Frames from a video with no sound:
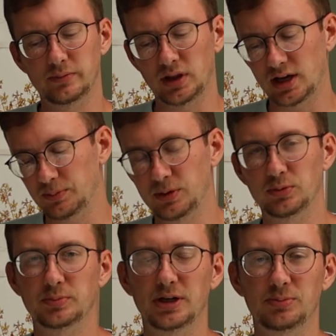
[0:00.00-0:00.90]
a lot of
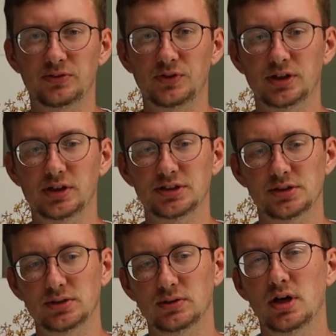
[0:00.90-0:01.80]
people might prefer
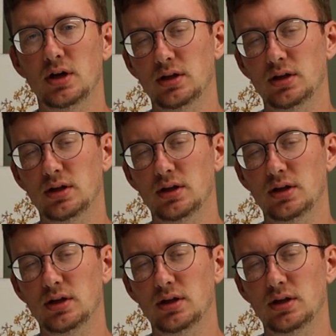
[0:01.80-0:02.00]
to